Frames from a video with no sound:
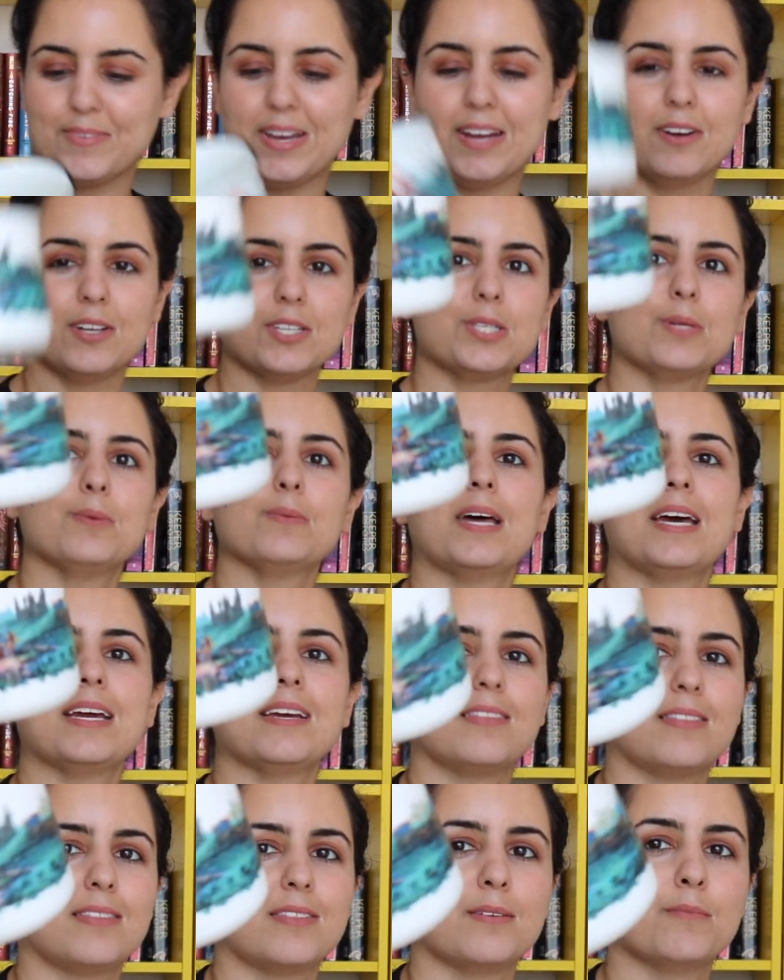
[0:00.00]
I also like
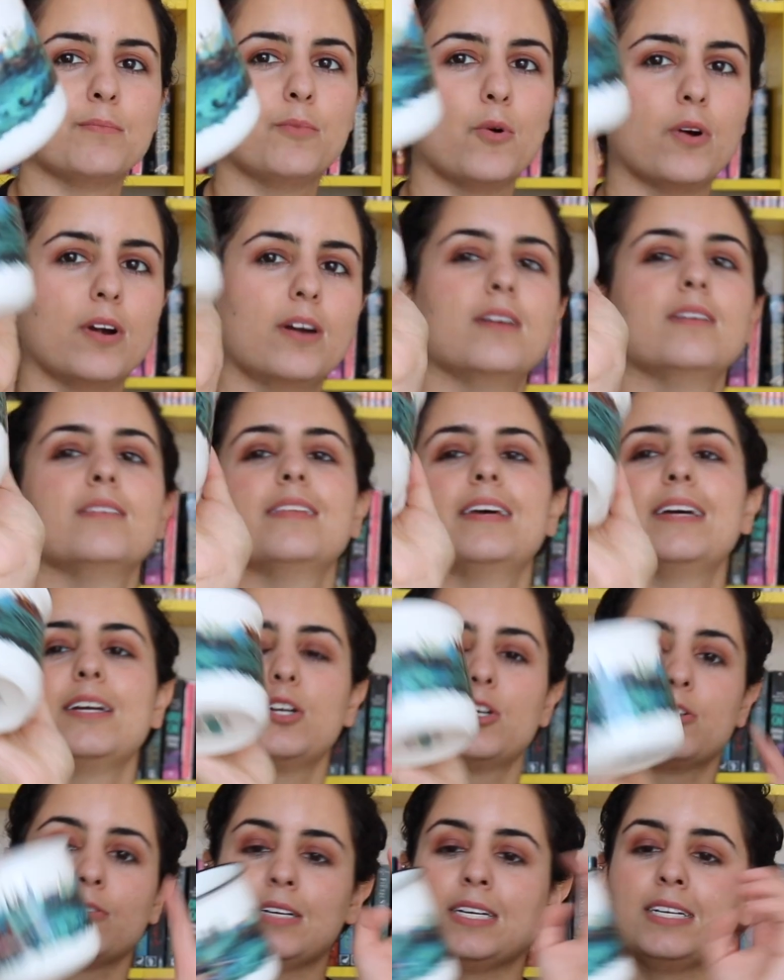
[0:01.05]
the more like
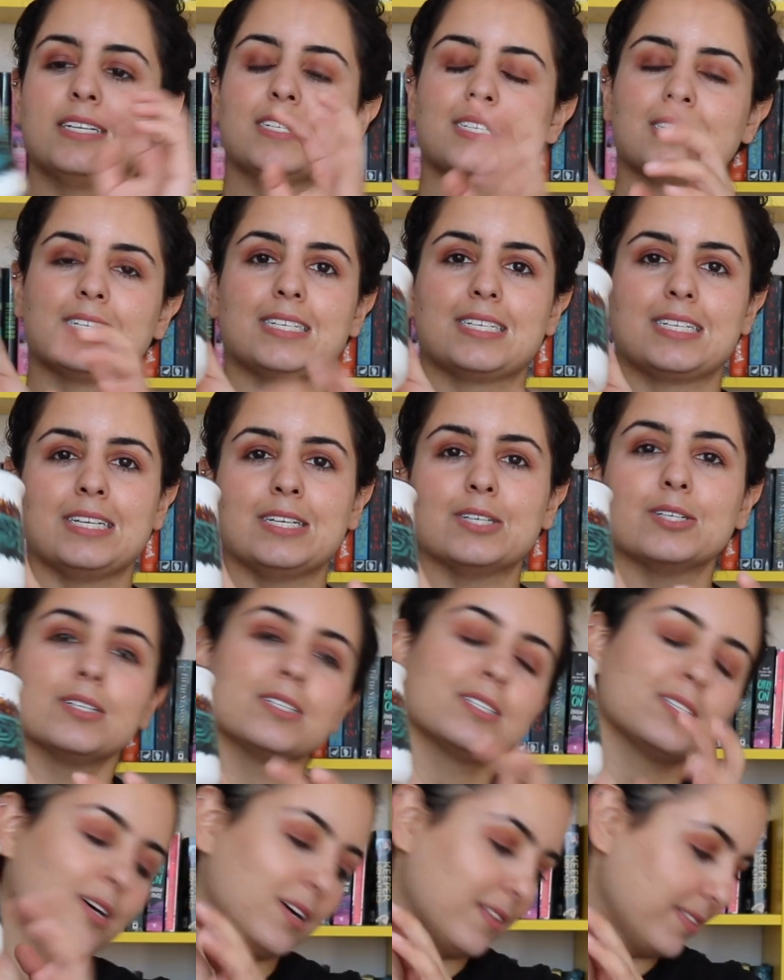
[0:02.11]
greens and
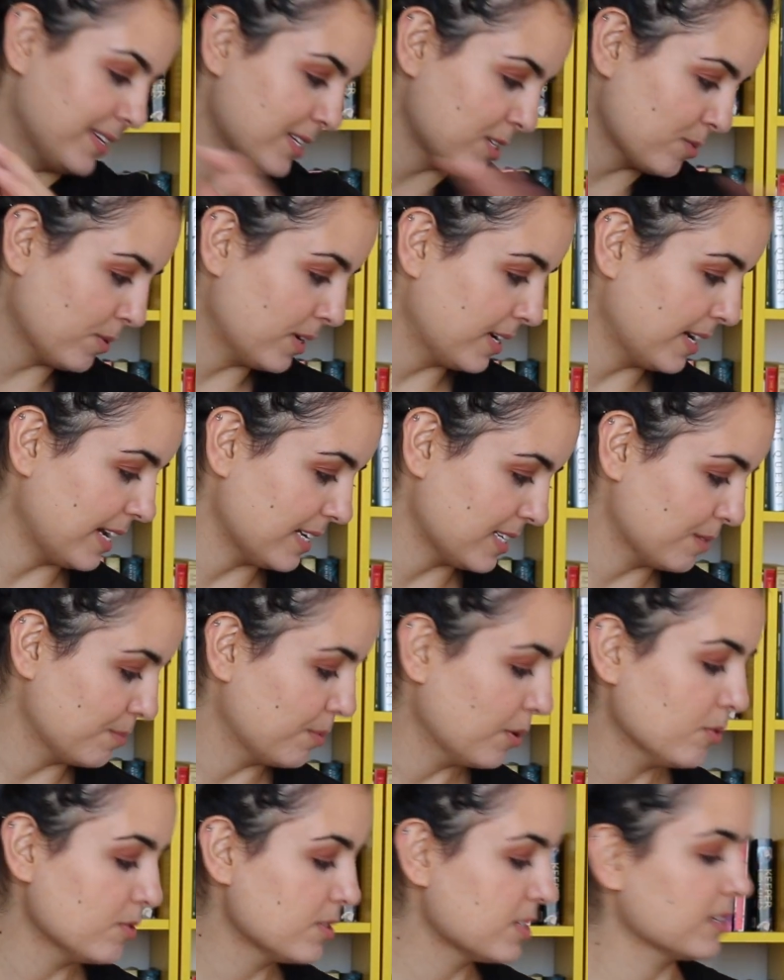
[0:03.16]
teals on this one as
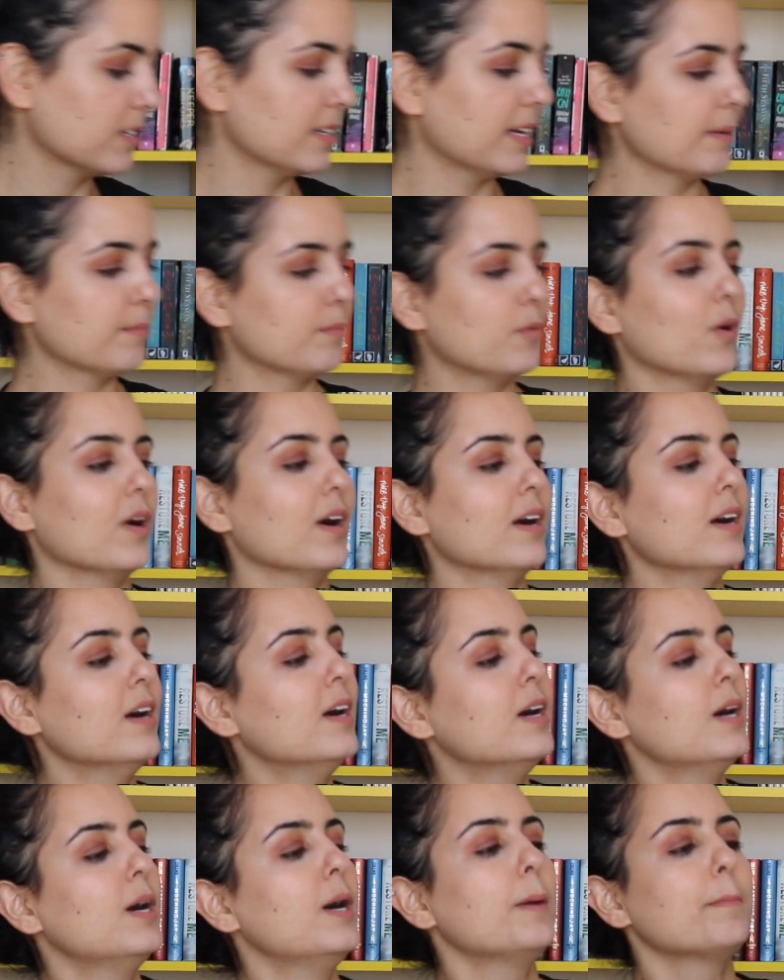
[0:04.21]
opposed to like more
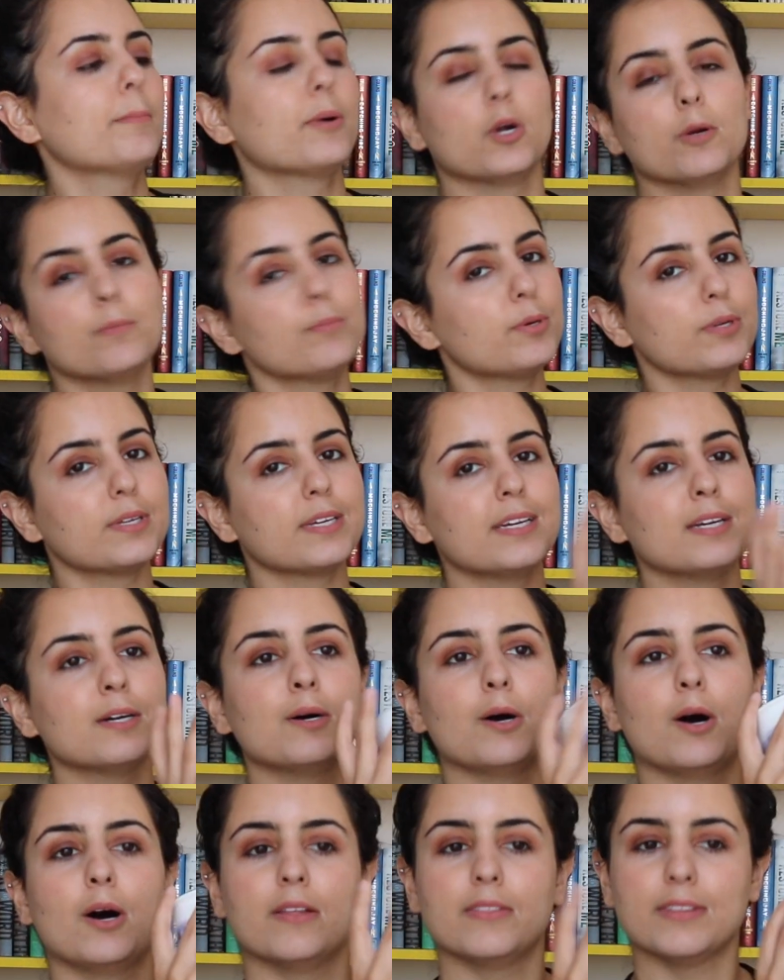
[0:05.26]
purpley
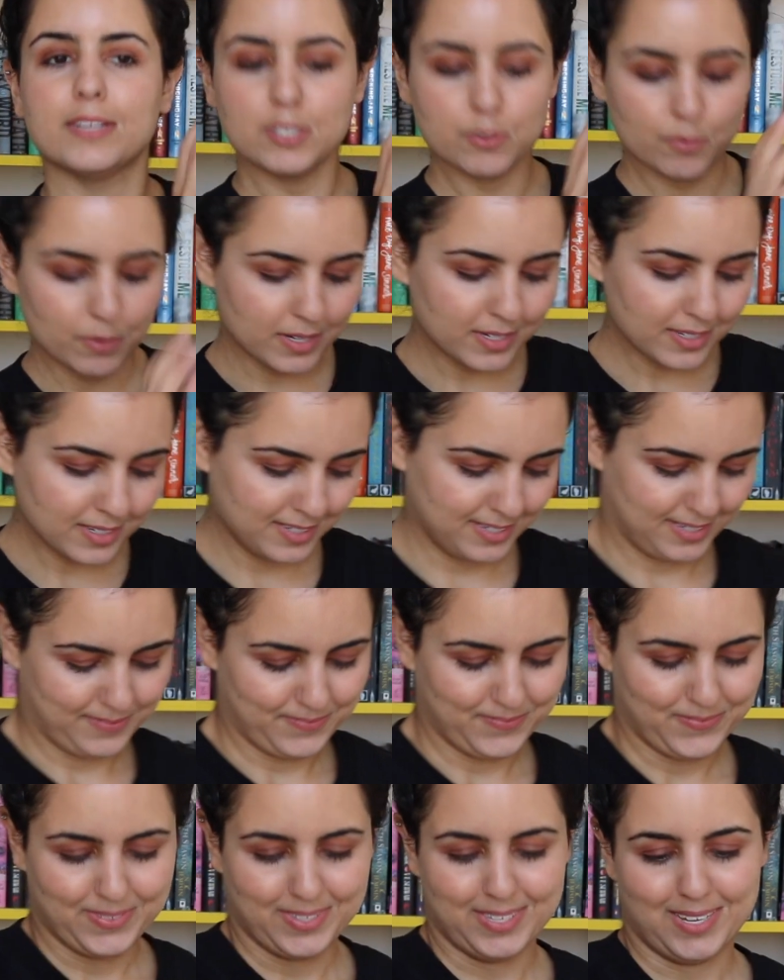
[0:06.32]
on this one.
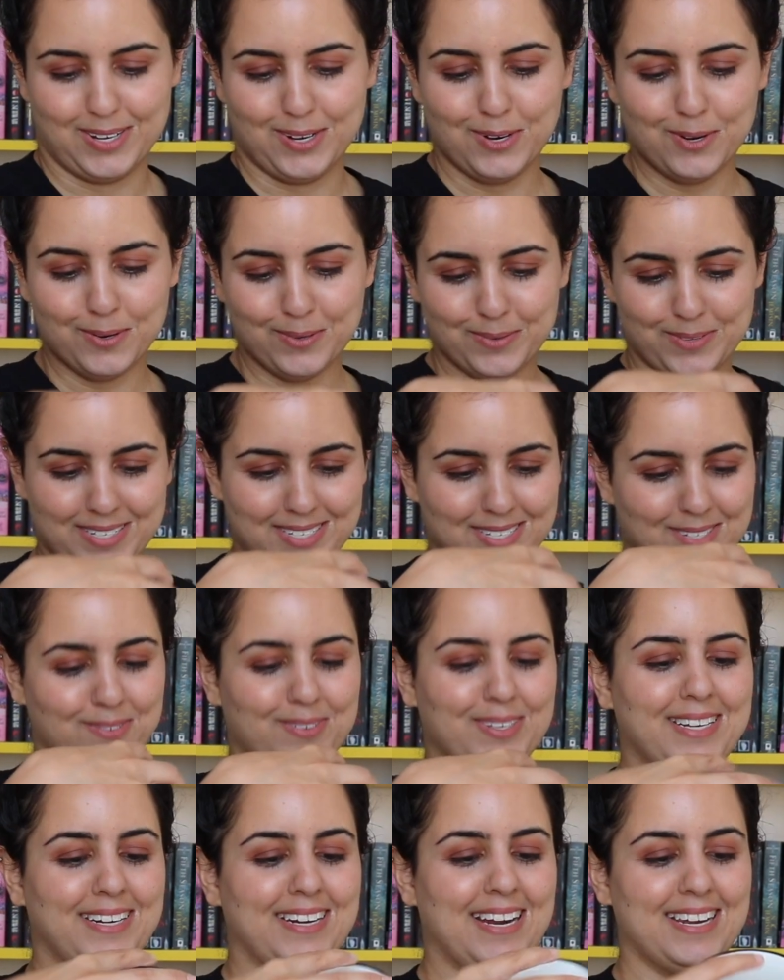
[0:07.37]
Oh, this is
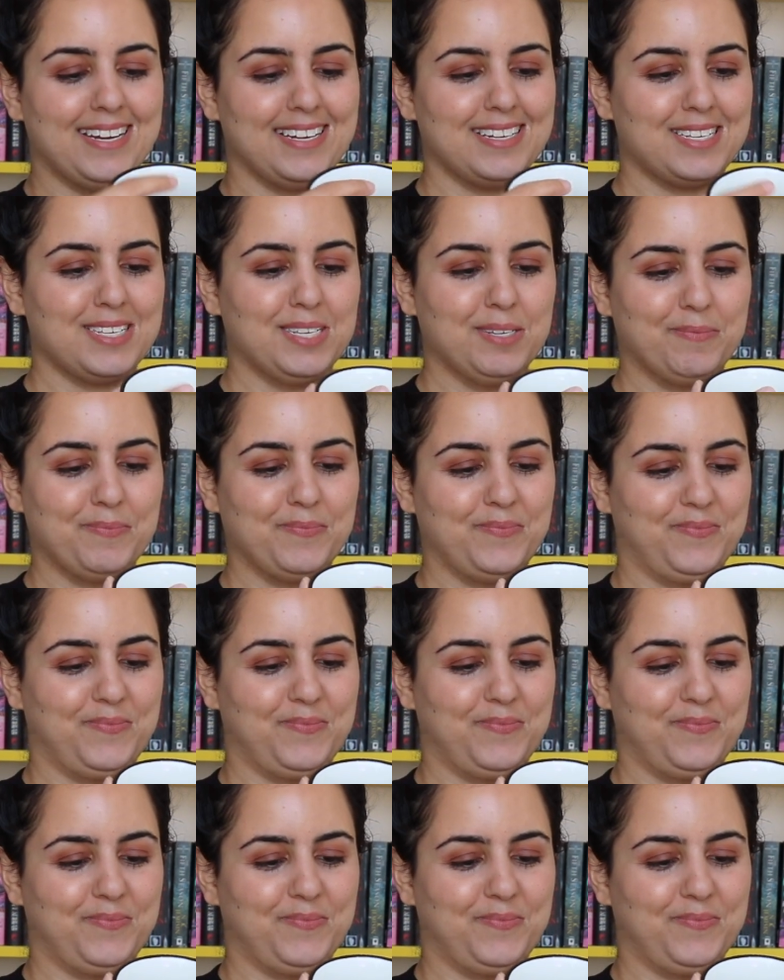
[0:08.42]
really nice.